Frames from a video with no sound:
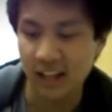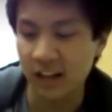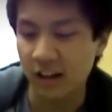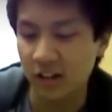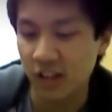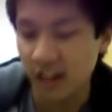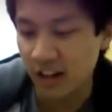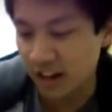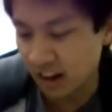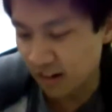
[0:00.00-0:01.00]
I do that
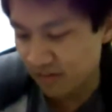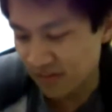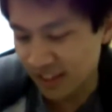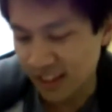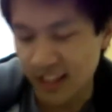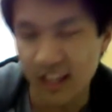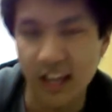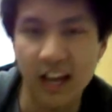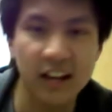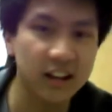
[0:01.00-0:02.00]
any day.
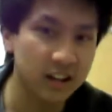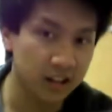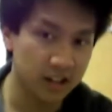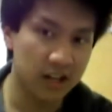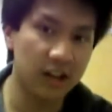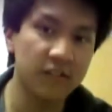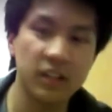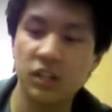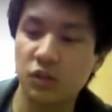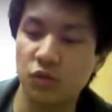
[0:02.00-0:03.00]
And I did
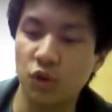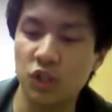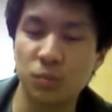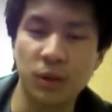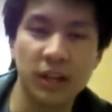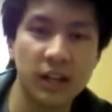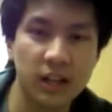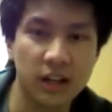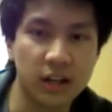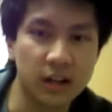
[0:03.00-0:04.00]
this ruthless
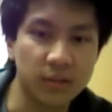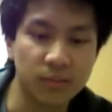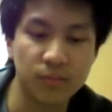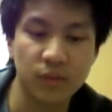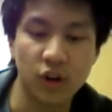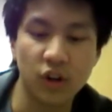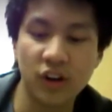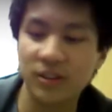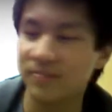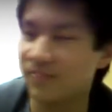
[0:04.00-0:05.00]
play
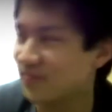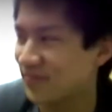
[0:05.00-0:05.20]
earlier.